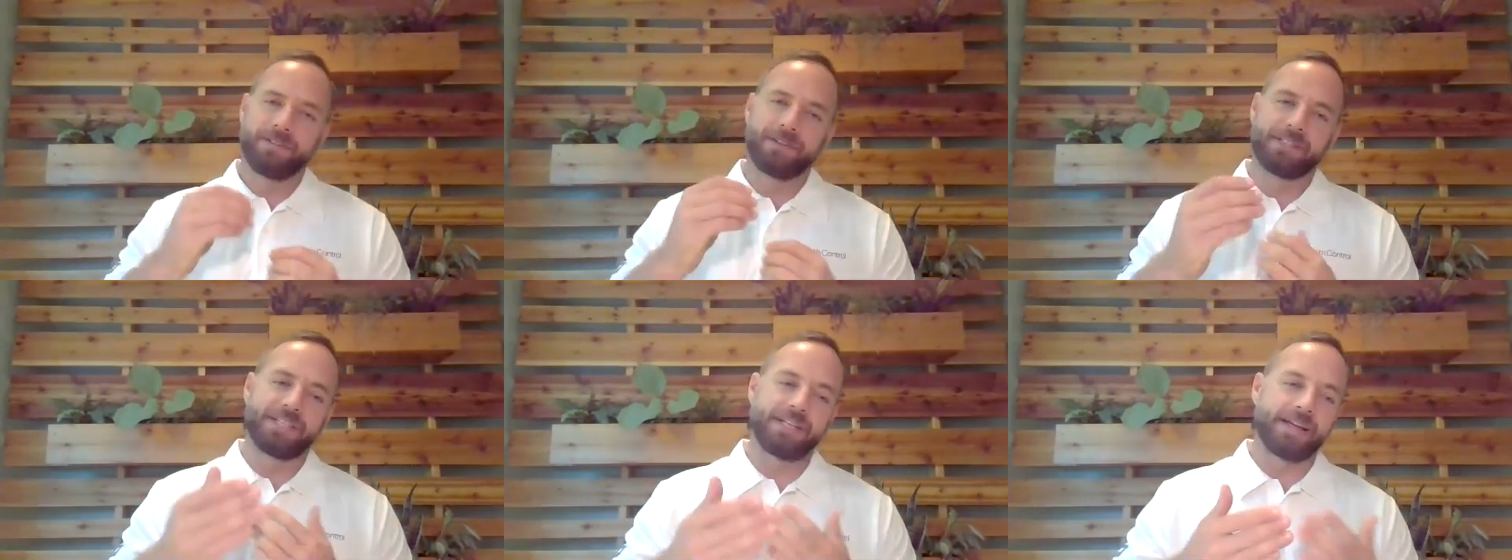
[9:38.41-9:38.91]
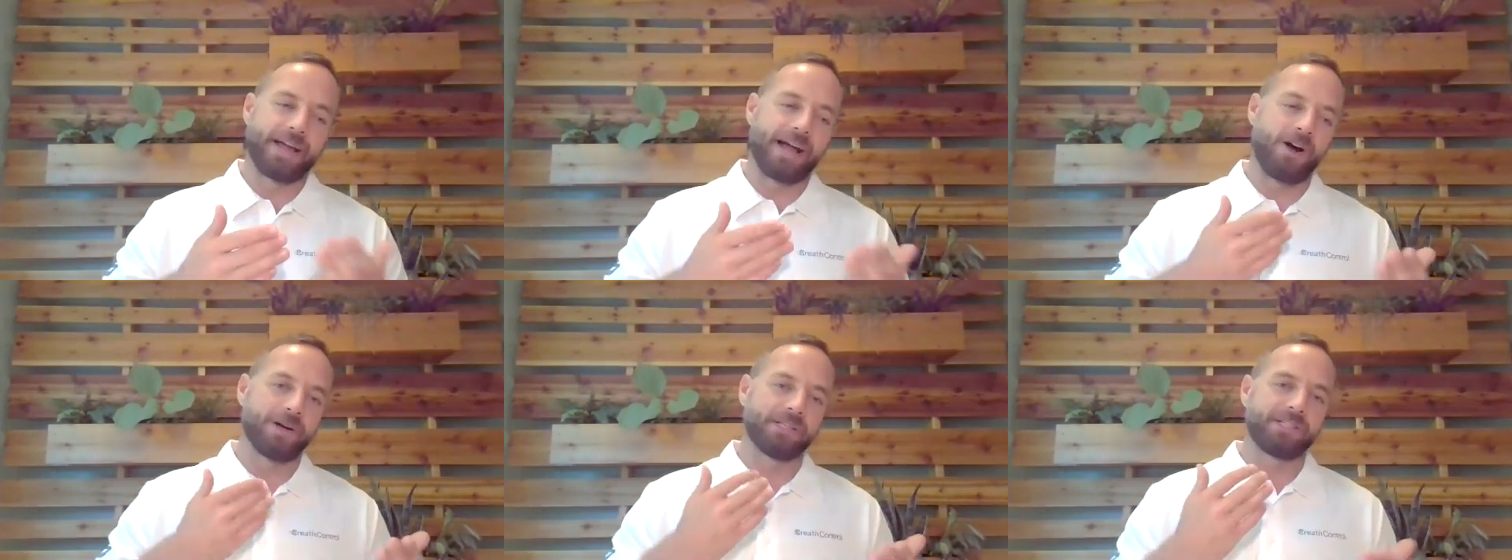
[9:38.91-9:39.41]
See
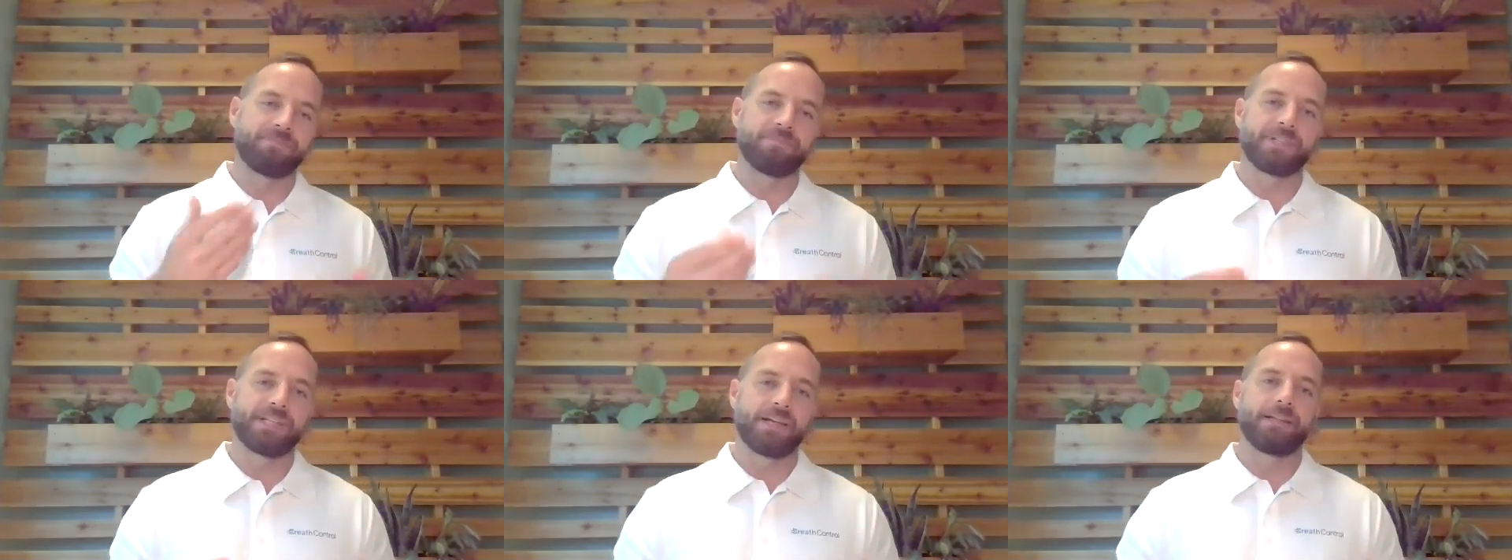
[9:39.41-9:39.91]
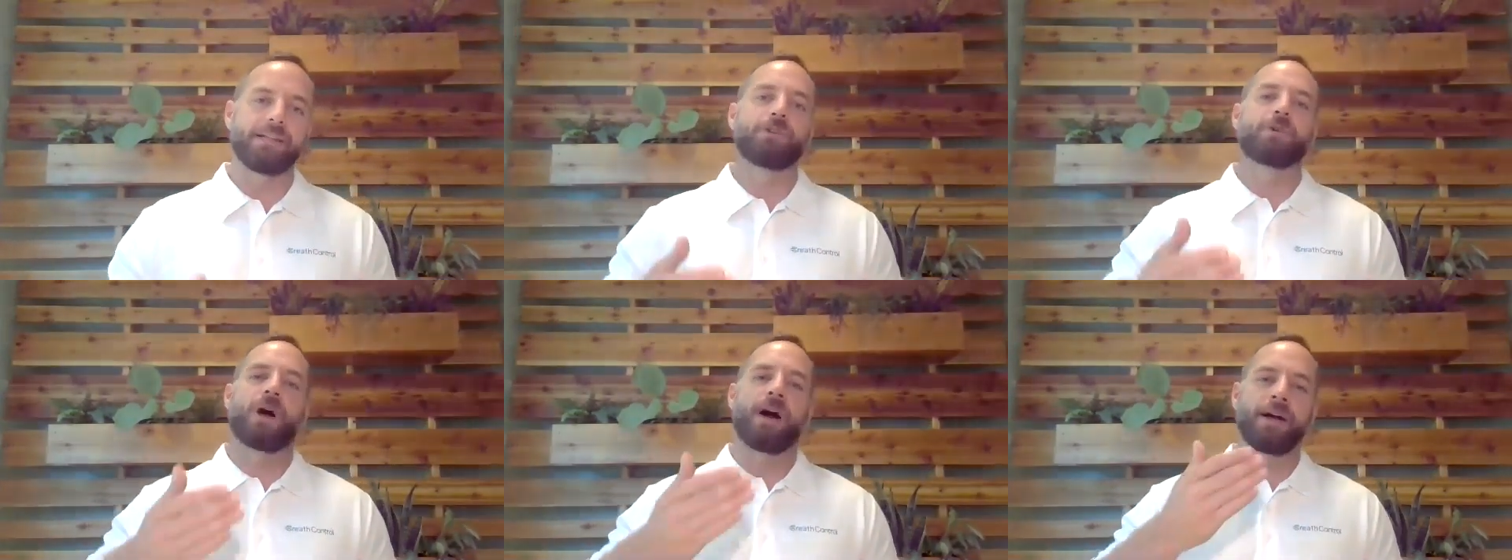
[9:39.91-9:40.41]
how it's slightly
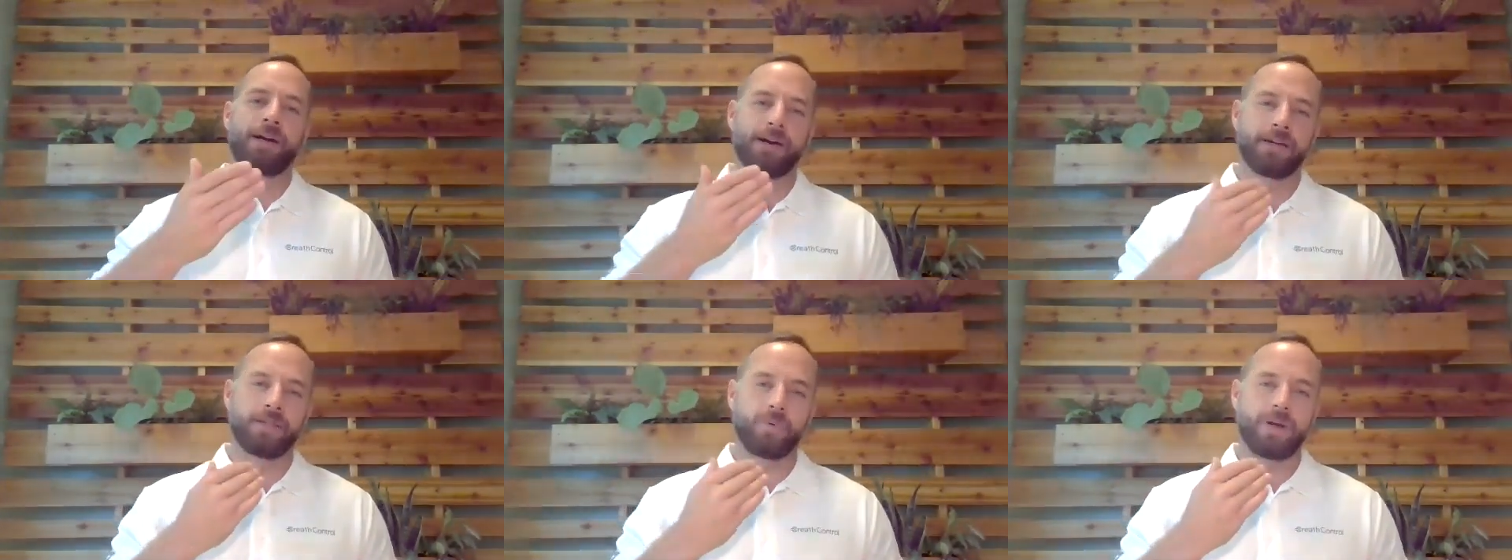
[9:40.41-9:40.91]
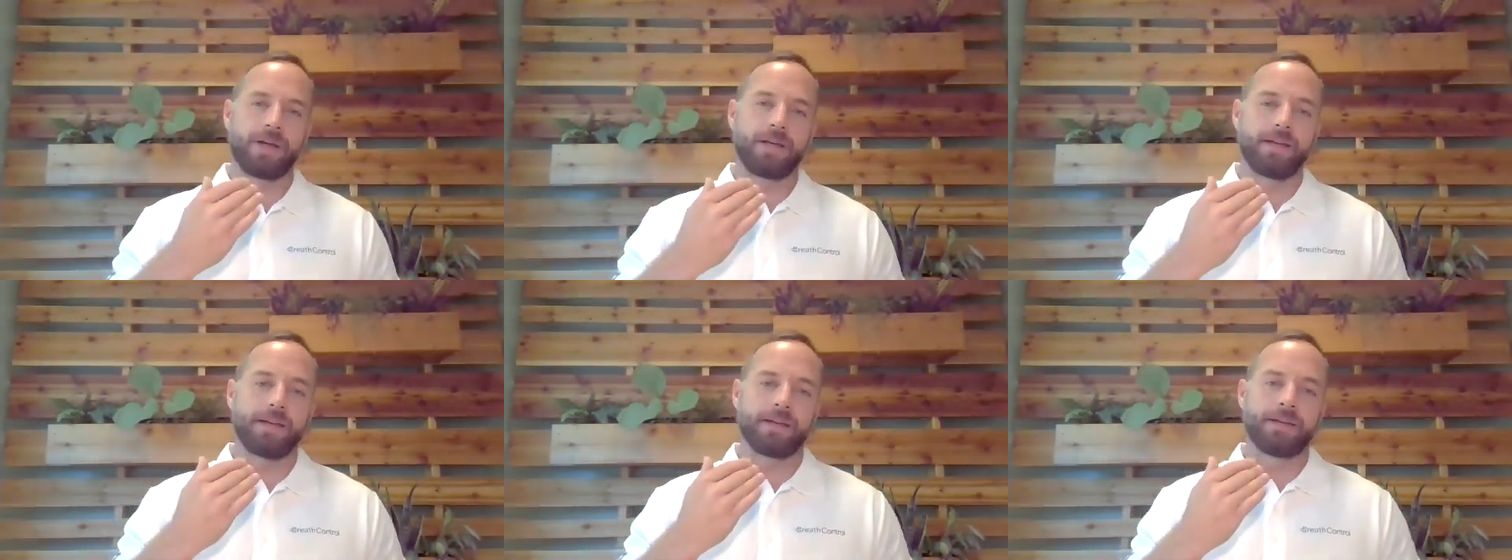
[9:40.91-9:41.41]
drier on the way
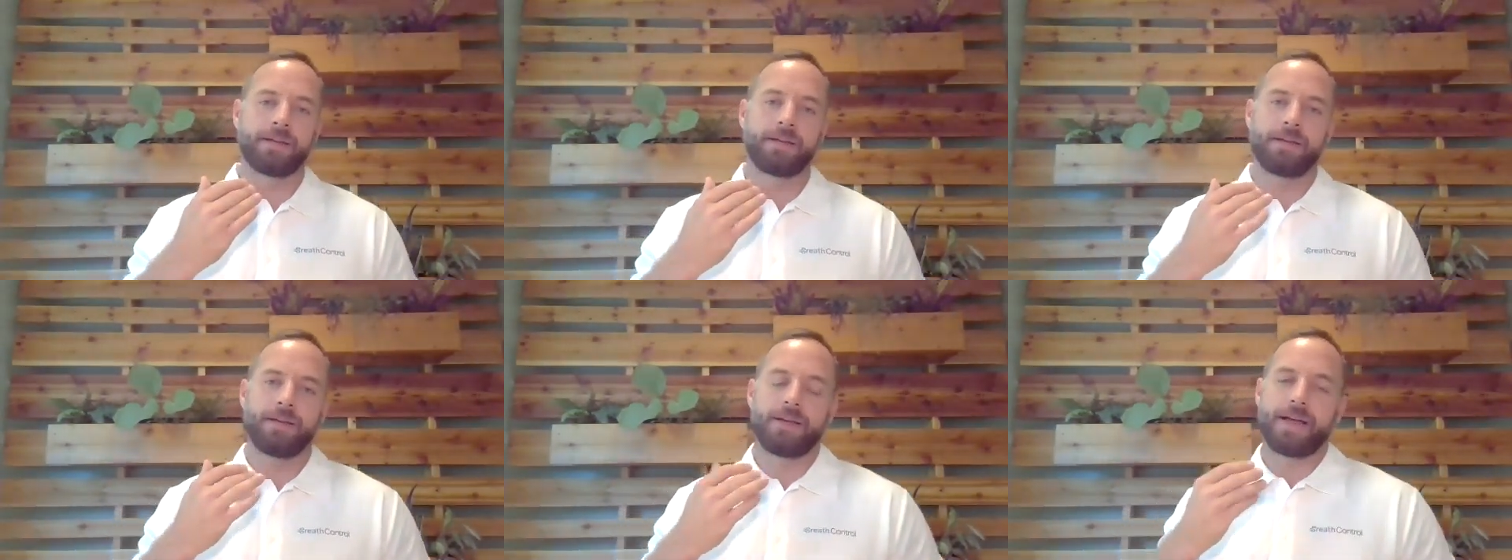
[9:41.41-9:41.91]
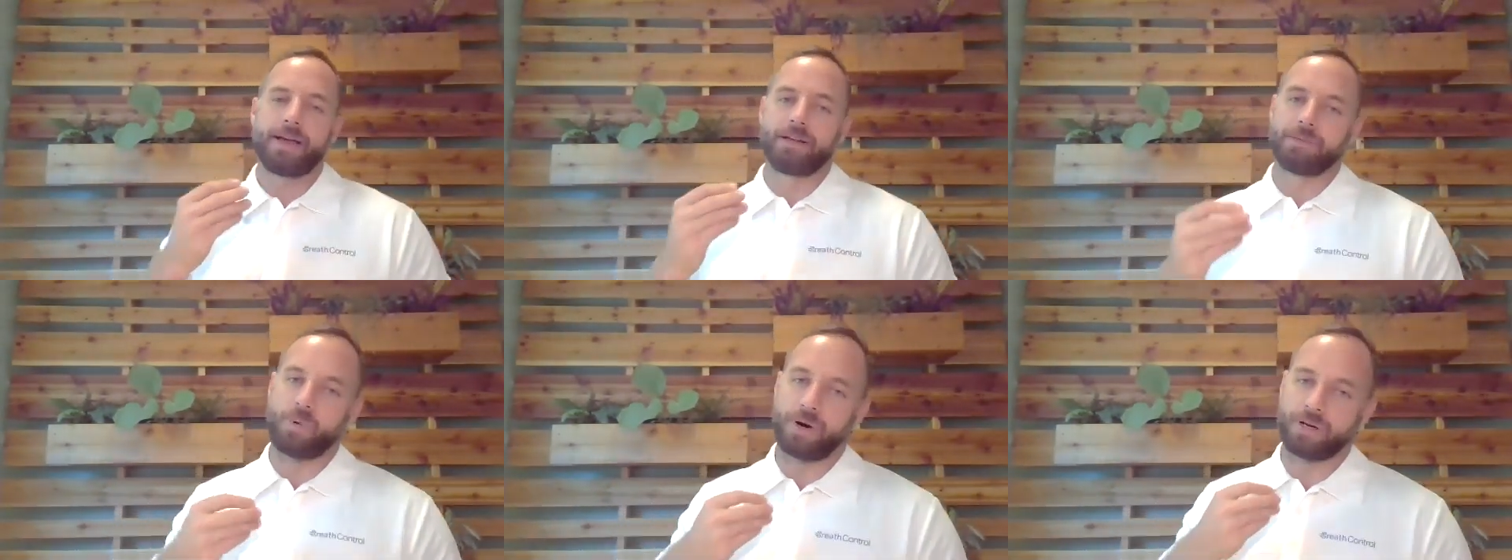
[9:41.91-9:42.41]
in, and
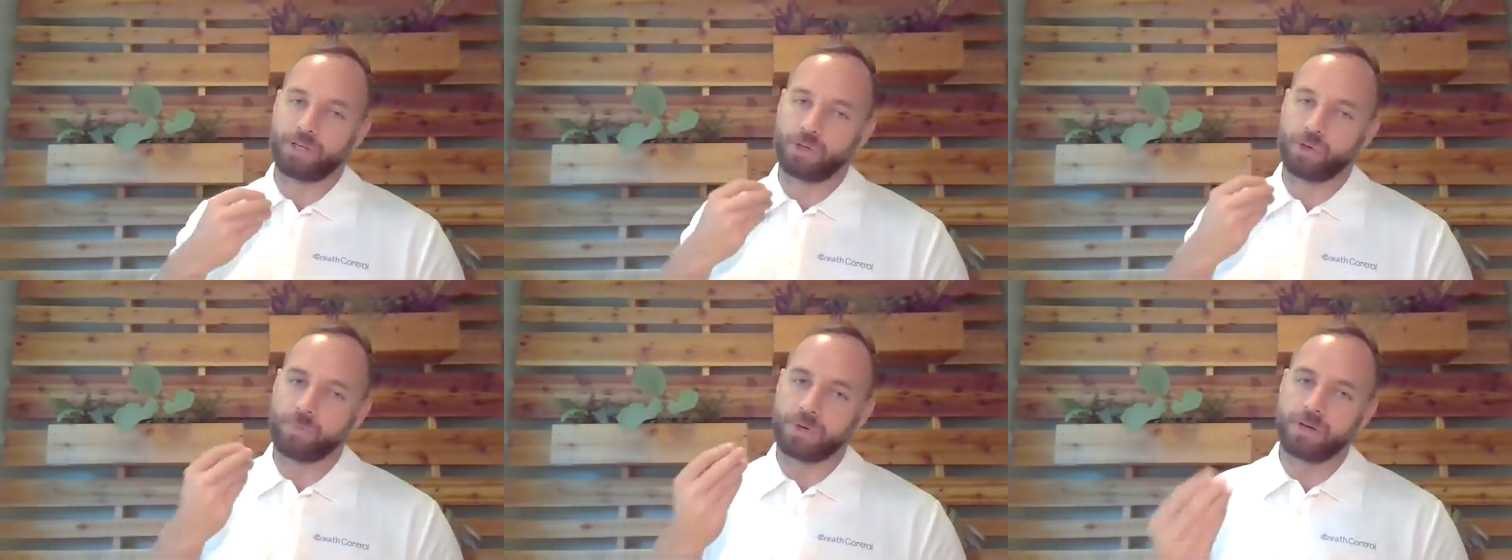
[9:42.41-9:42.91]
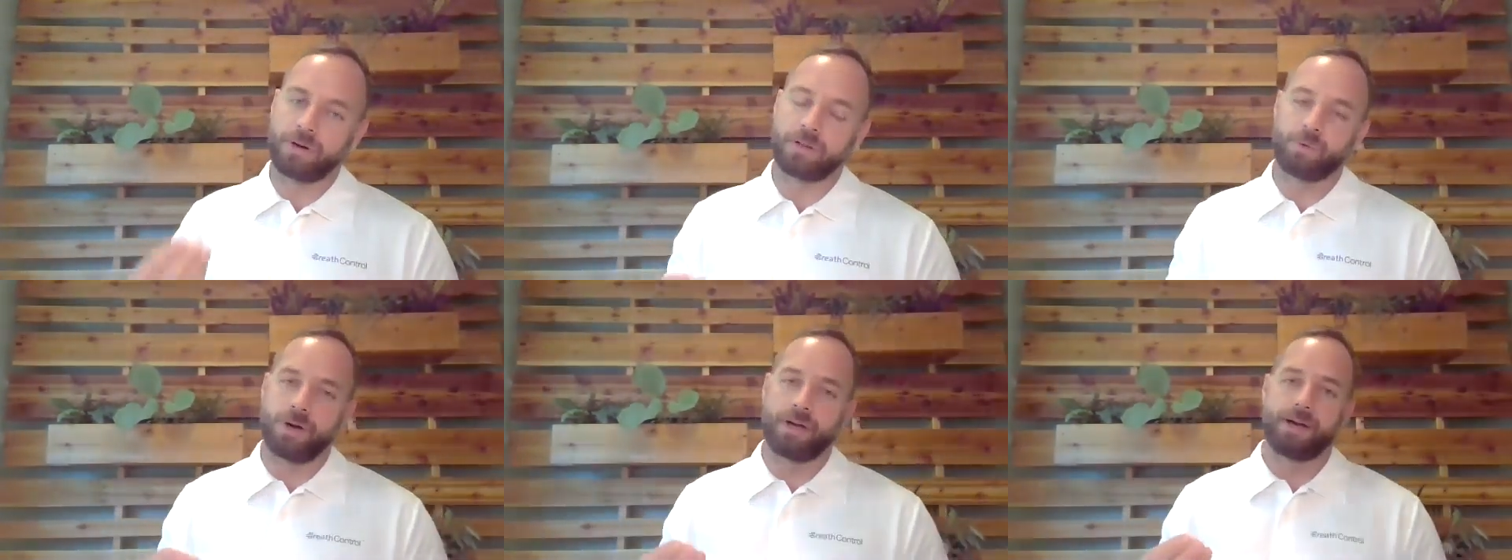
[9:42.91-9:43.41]
it's more humid on
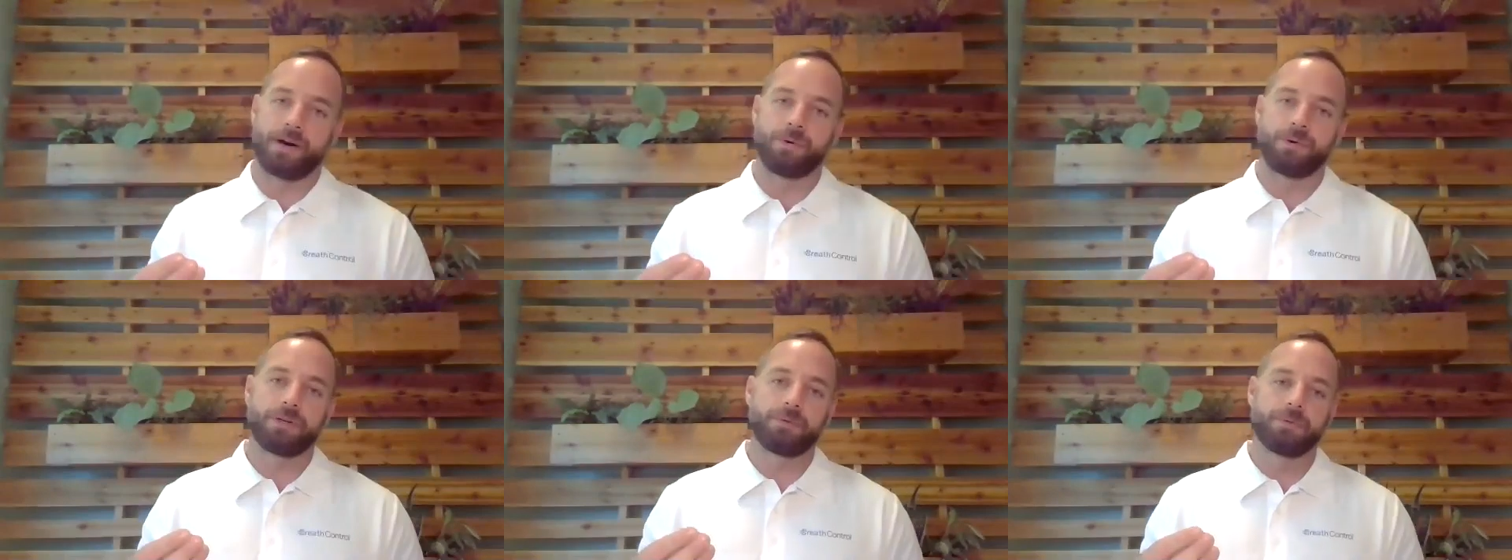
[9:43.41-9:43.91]
the way out.